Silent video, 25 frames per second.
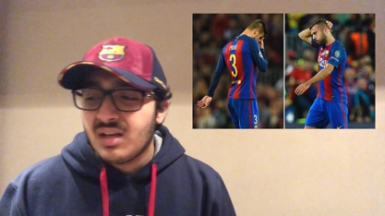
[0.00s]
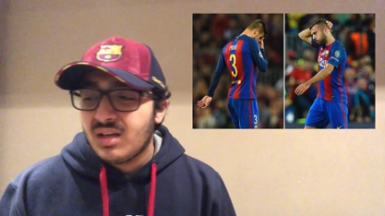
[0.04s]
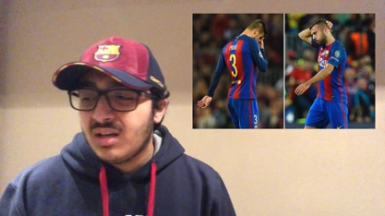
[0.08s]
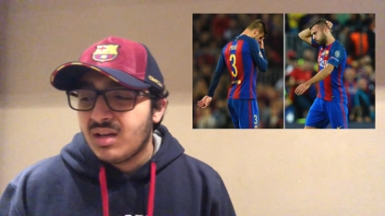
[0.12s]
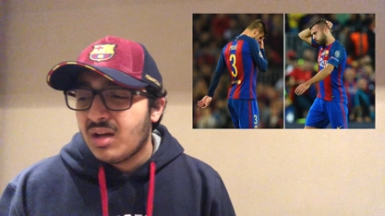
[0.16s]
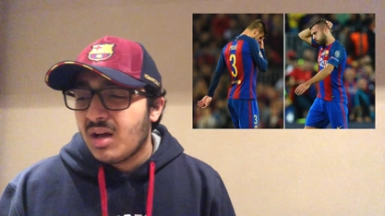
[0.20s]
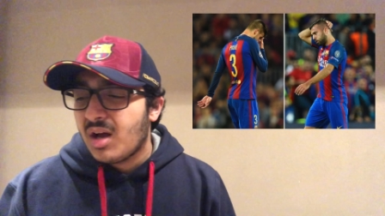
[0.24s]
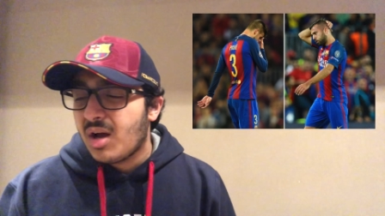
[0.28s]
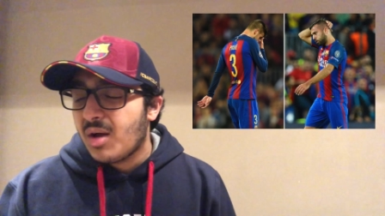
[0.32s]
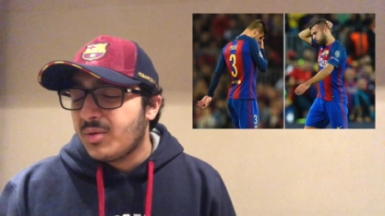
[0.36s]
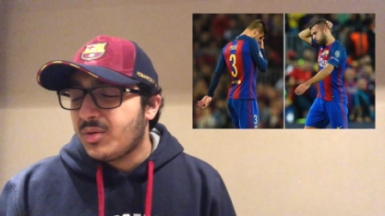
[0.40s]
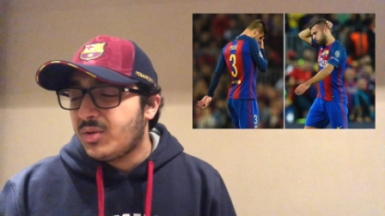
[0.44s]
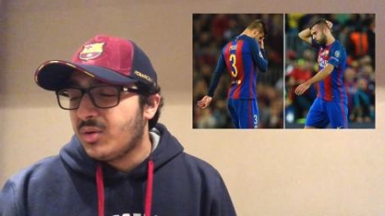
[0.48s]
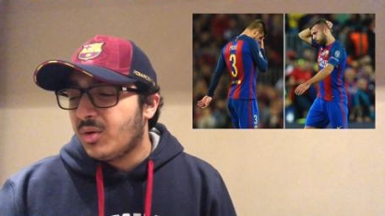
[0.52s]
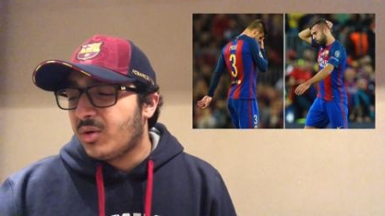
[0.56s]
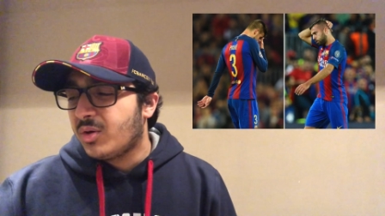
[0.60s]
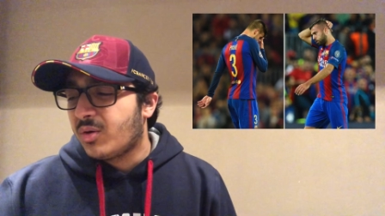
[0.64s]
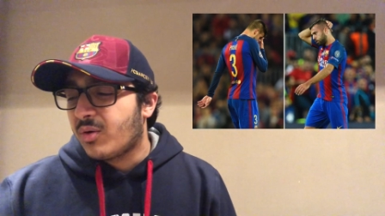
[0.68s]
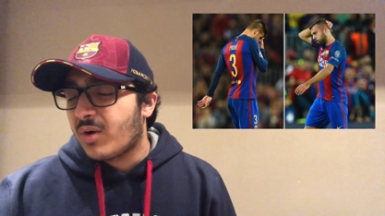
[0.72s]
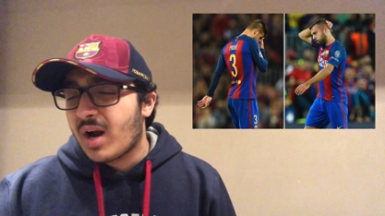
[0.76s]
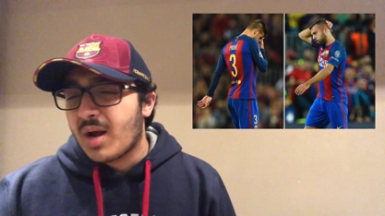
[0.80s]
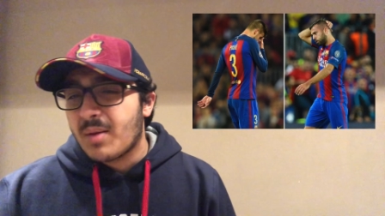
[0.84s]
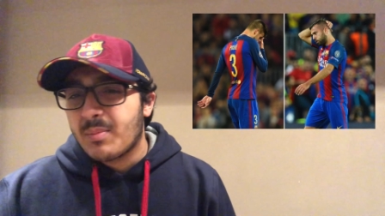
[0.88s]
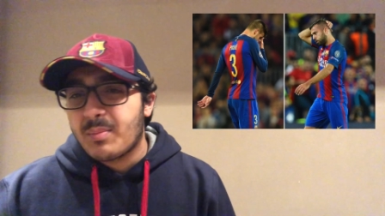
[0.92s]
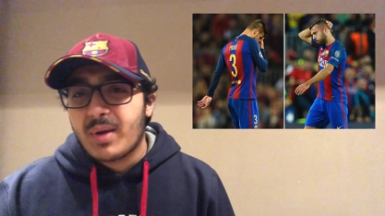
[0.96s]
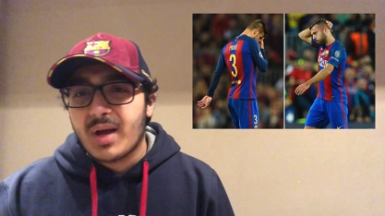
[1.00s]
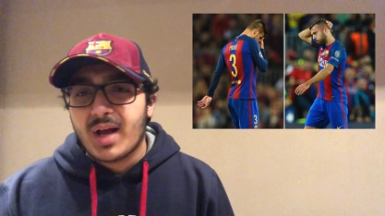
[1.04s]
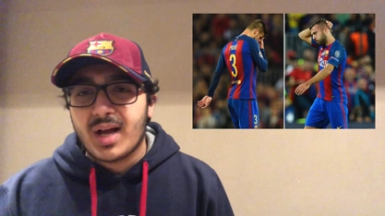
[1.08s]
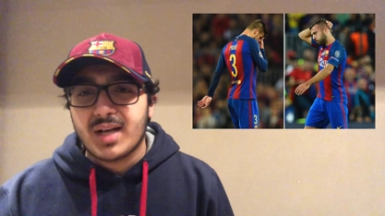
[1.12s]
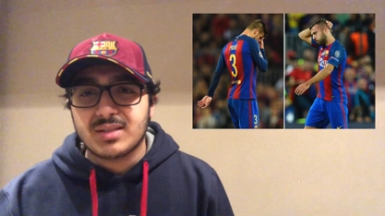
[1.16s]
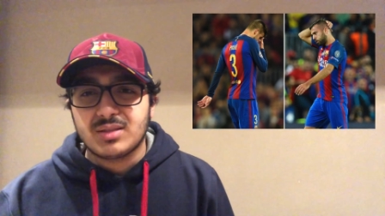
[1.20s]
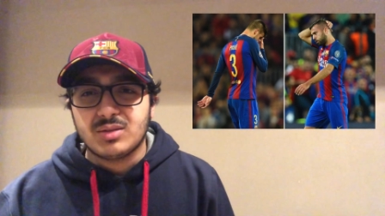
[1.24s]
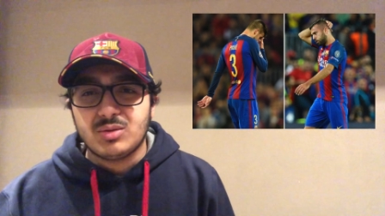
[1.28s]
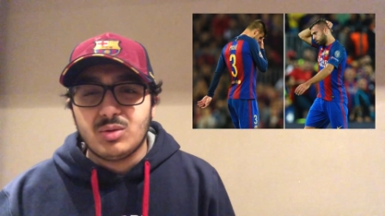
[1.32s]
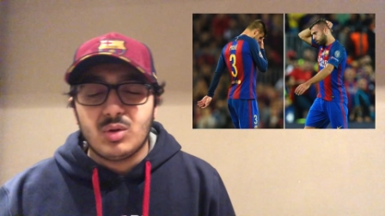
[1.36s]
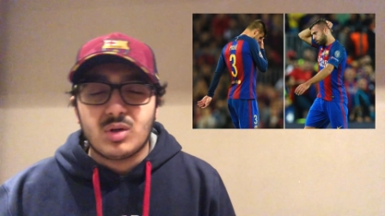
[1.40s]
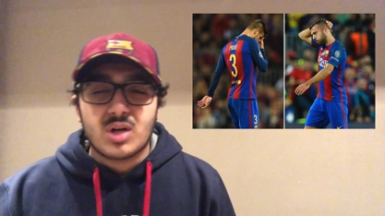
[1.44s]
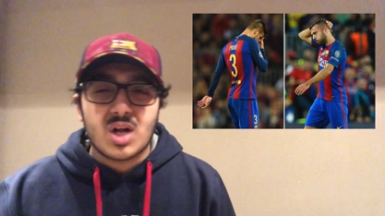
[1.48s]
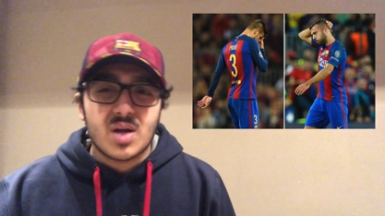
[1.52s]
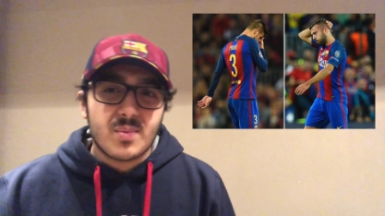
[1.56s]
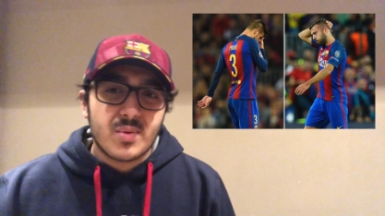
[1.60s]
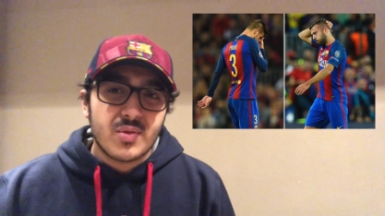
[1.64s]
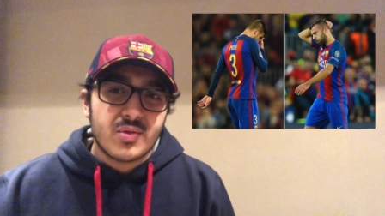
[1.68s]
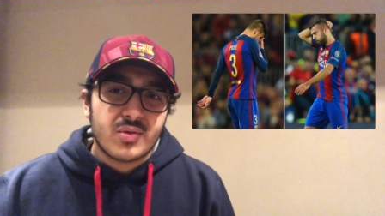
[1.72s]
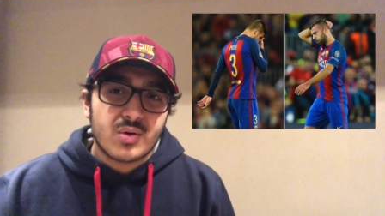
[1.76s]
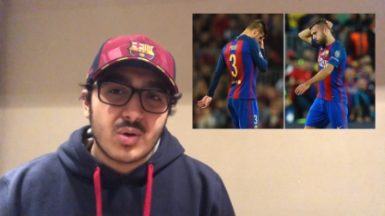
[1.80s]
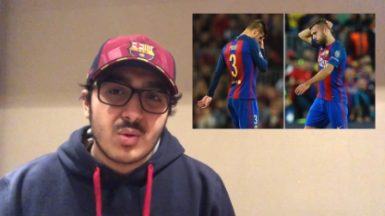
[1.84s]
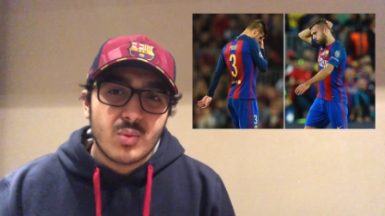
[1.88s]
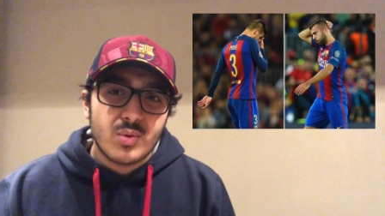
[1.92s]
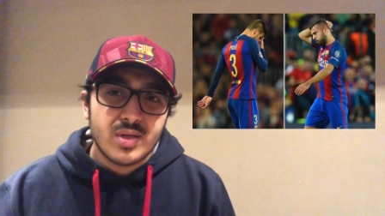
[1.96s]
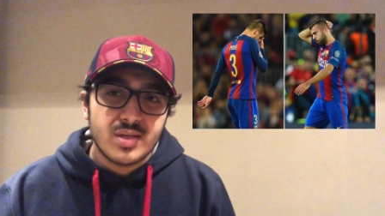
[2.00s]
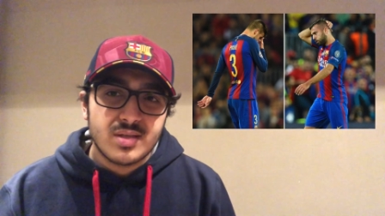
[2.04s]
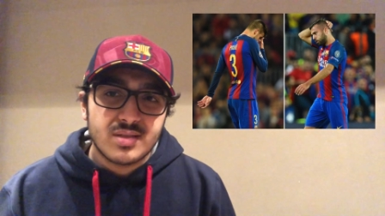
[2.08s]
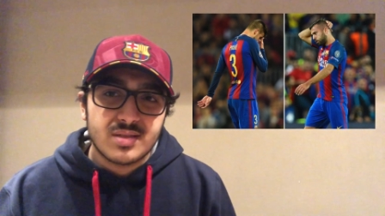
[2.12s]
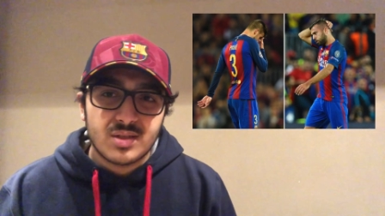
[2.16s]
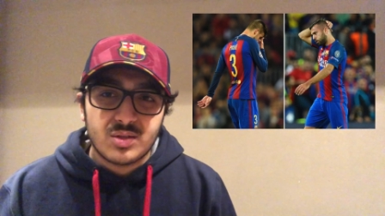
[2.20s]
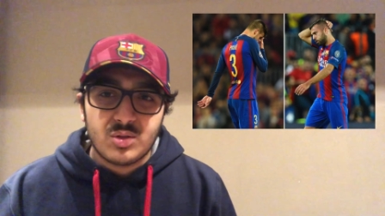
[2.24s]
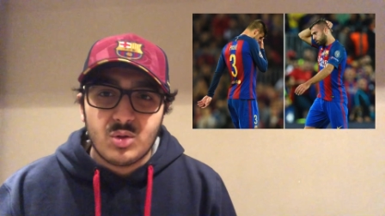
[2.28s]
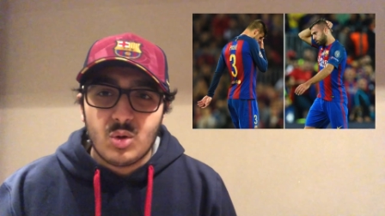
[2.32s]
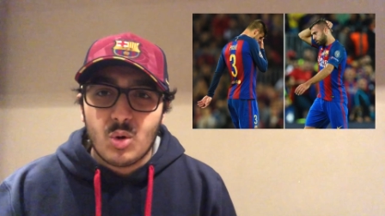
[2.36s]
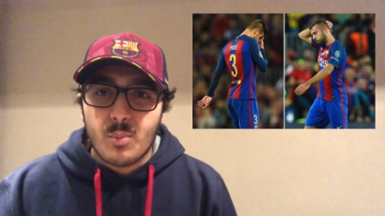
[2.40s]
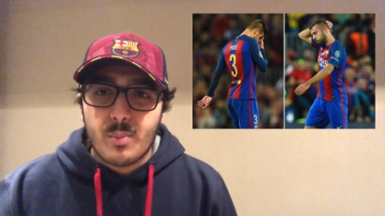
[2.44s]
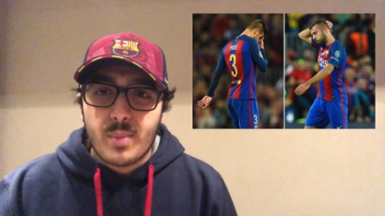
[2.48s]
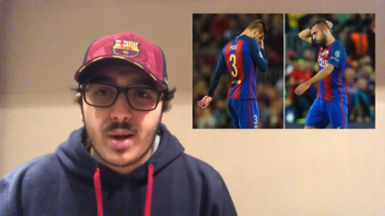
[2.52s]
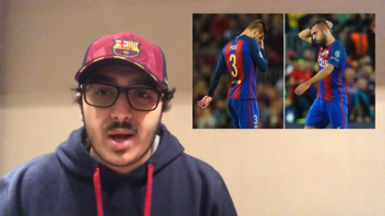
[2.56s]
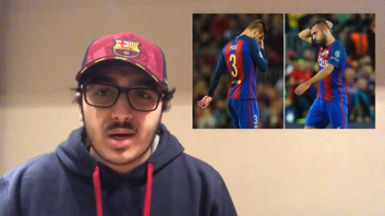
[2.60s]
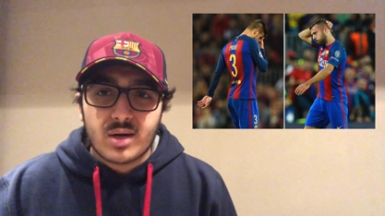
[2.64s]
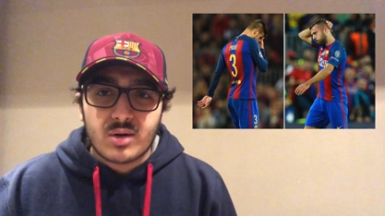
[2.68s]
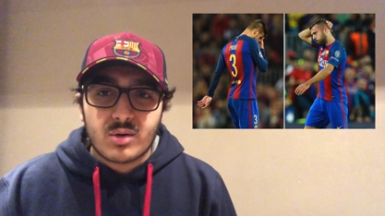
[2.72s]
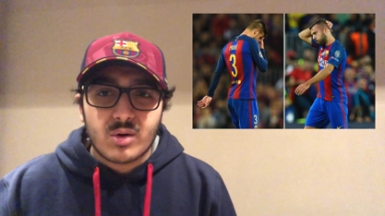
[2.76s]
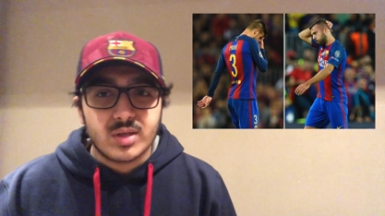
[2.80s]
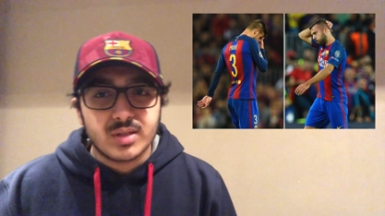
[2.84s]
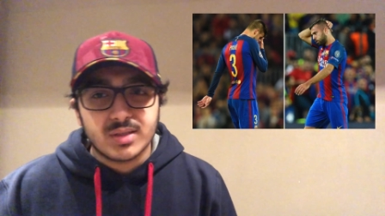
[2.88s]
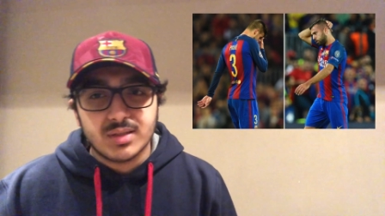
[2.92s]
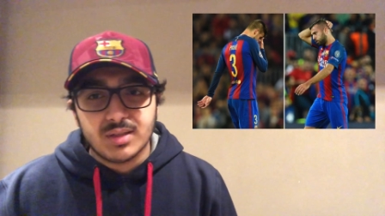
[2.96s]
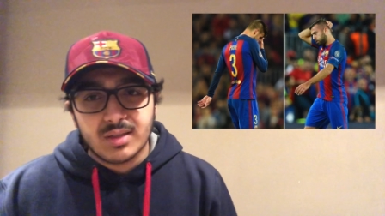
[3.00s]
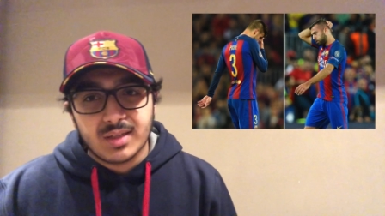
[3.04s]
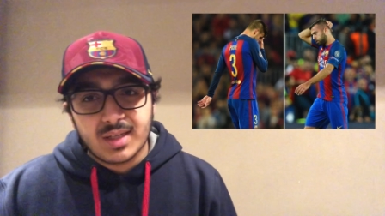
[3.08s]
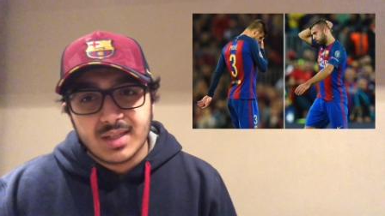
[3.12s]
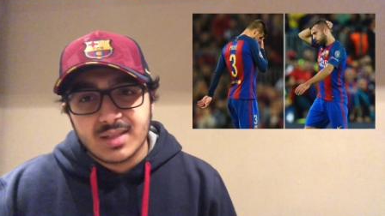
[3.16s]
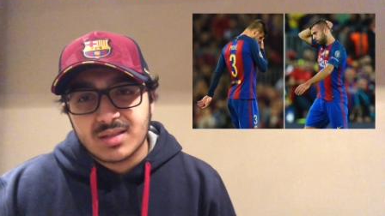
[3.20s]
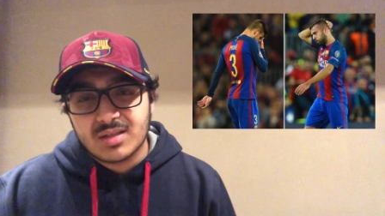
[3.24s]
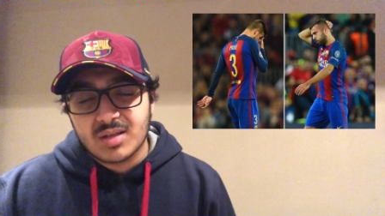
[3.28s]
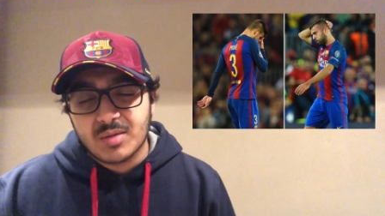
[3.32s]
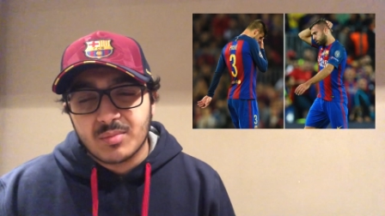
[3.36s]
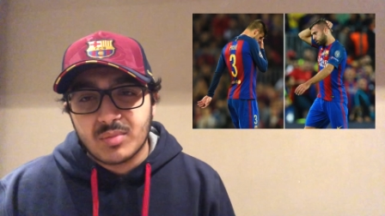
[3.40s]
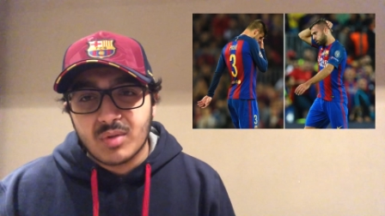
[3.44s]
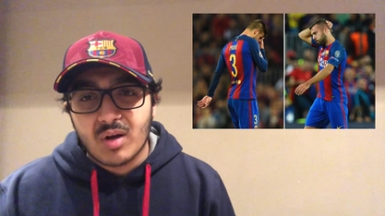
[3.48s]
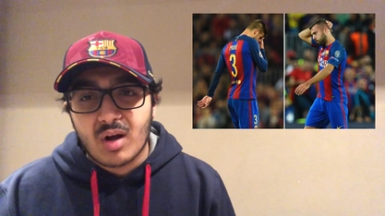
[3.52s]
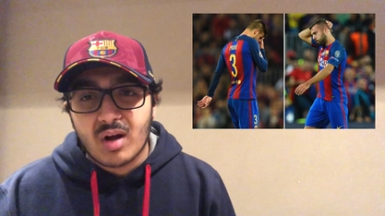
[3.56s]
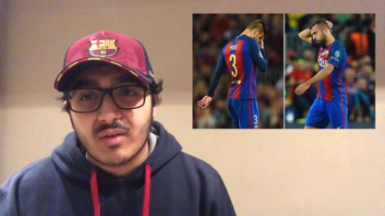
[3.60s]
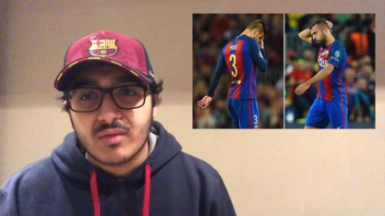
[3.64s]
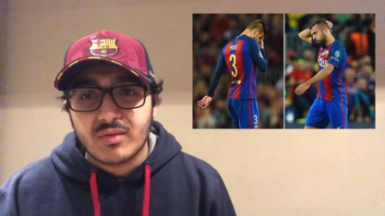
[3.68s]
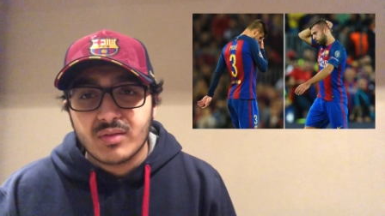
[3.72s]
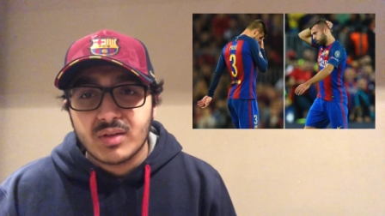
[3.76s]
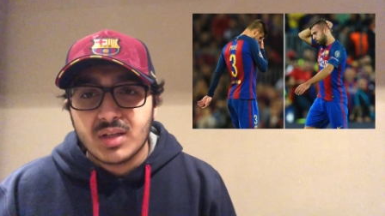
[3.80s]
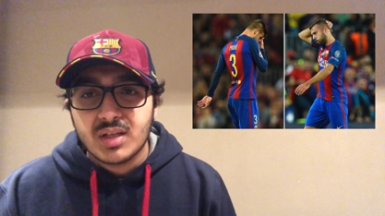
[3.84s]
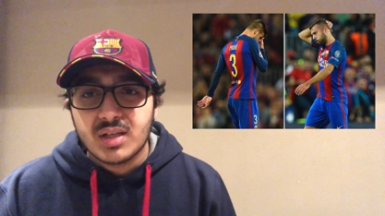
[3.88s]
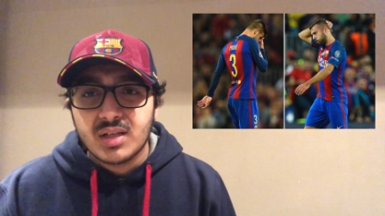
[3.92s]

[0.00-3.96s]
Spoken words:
I'll do a crap pass, I'll do a couple throw-ins, I'll do a bad cross, and I'll get subbed off.